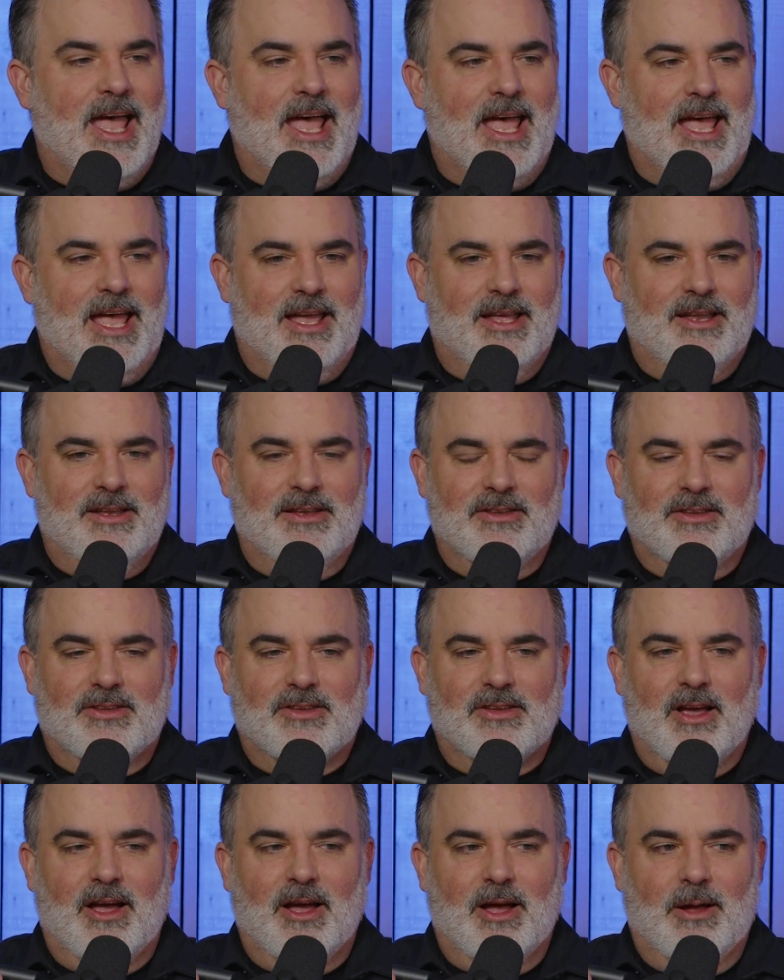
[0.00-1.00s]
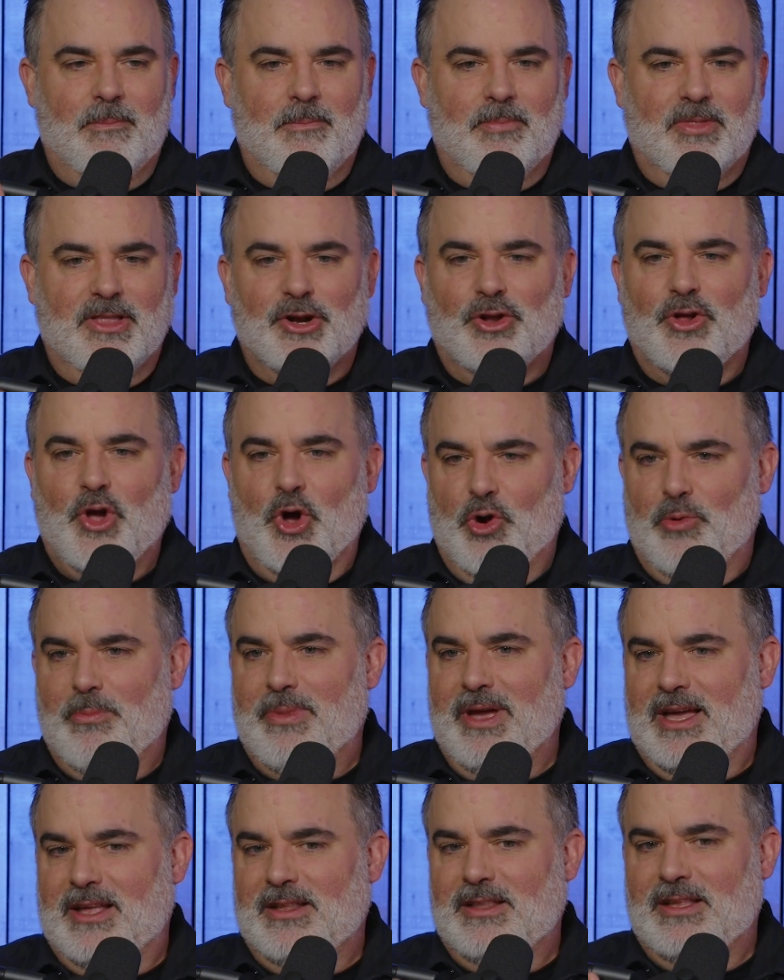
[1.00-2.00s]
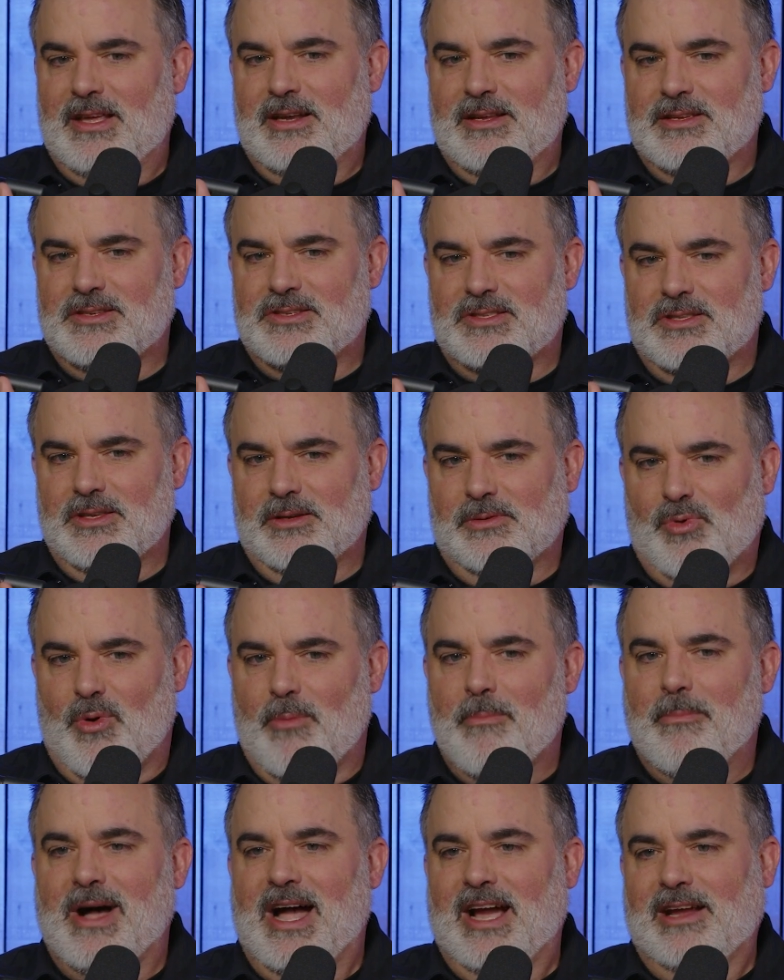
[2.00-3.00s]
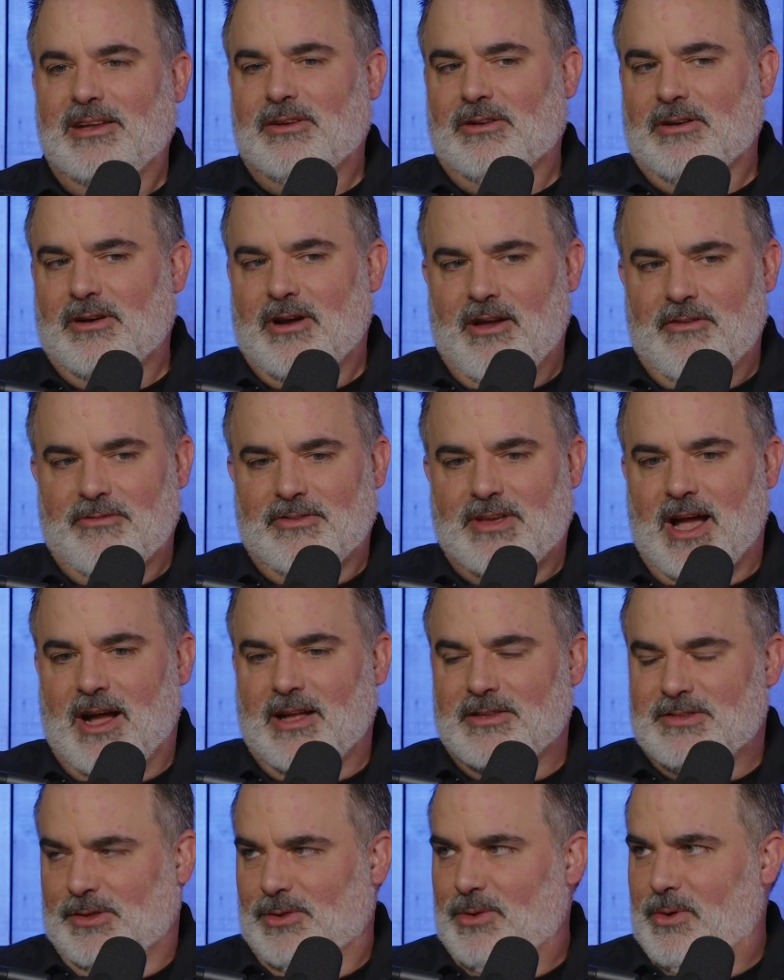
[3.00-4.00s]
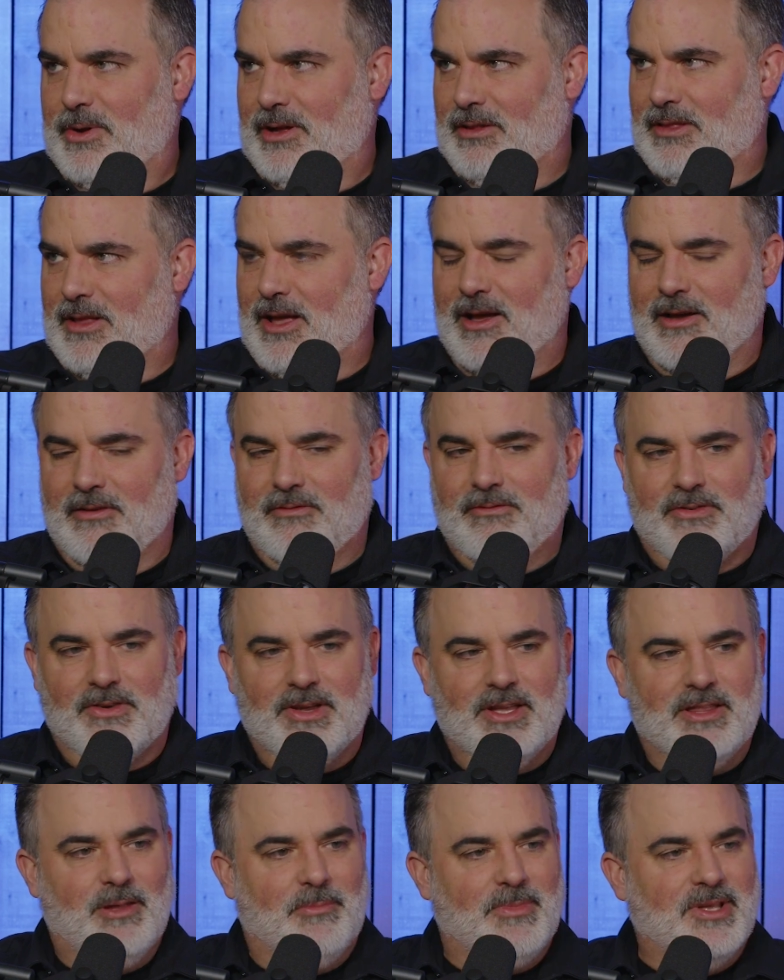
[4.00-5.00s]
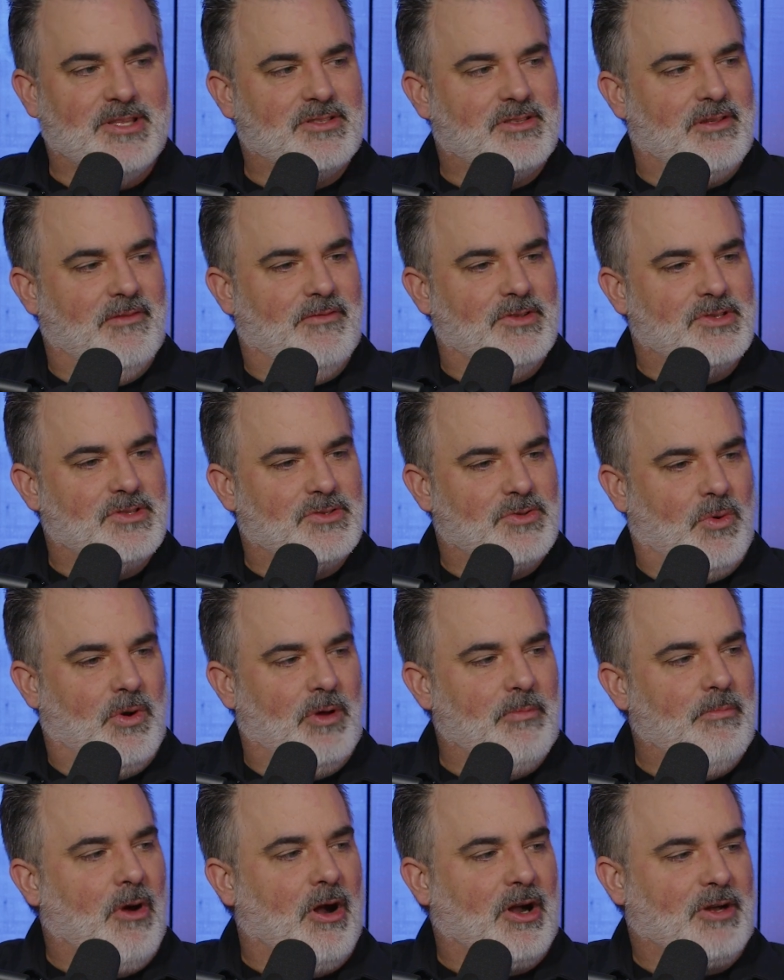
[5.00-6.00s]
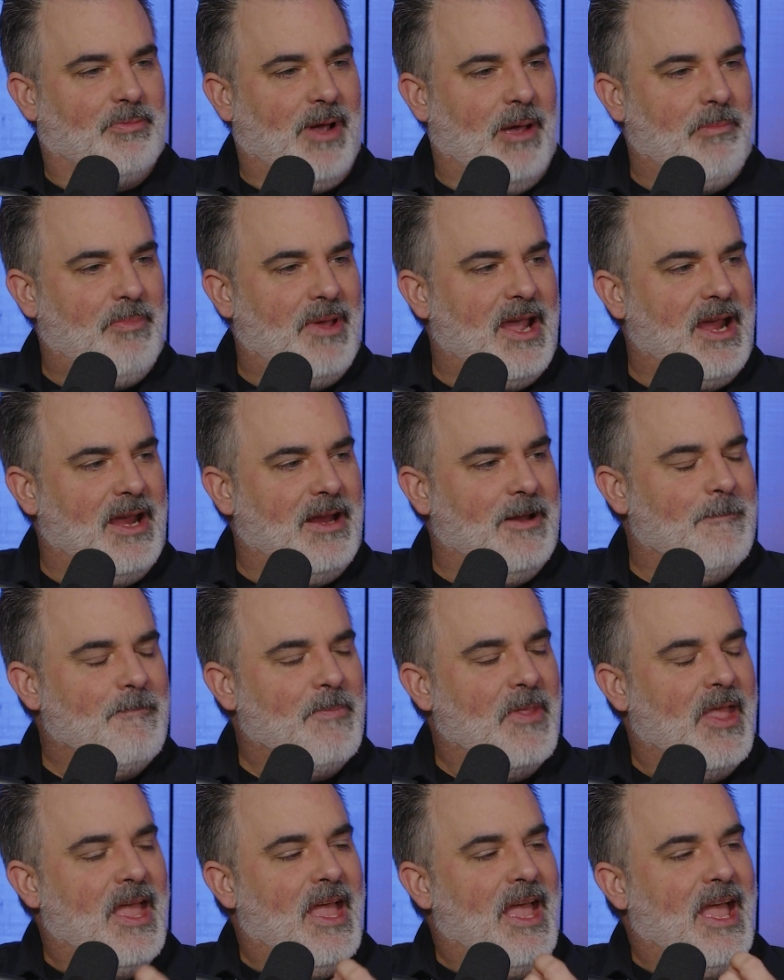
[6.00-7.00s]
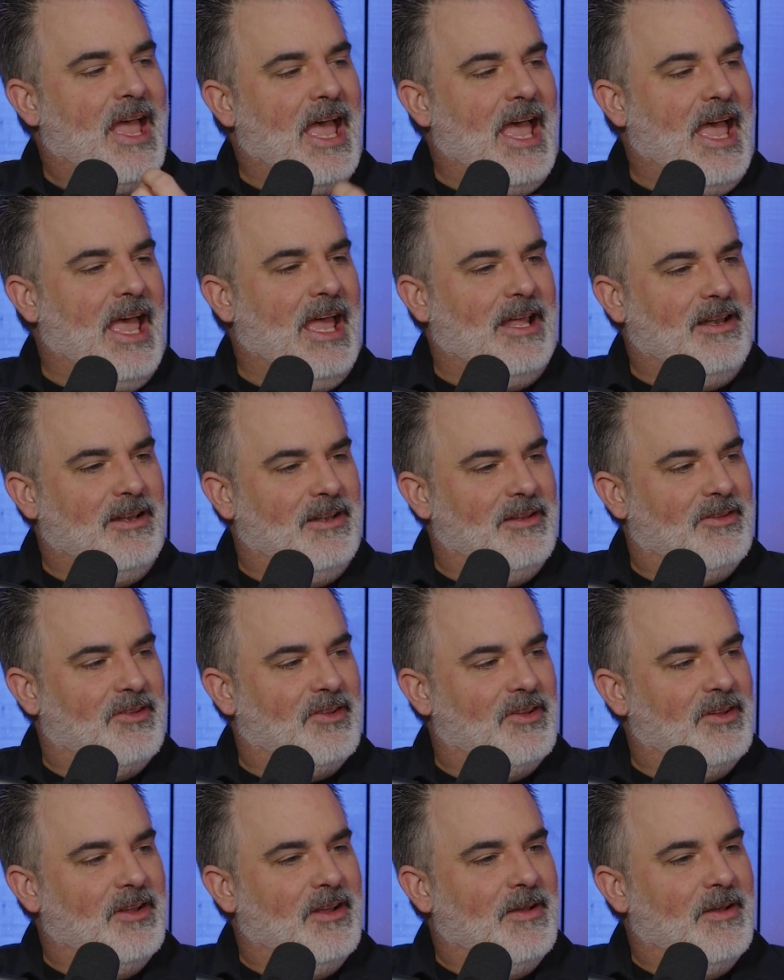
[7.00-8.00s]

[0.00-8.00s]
and little Obed that is the reminder of God's loyal love in the midst of a story marked by pain. And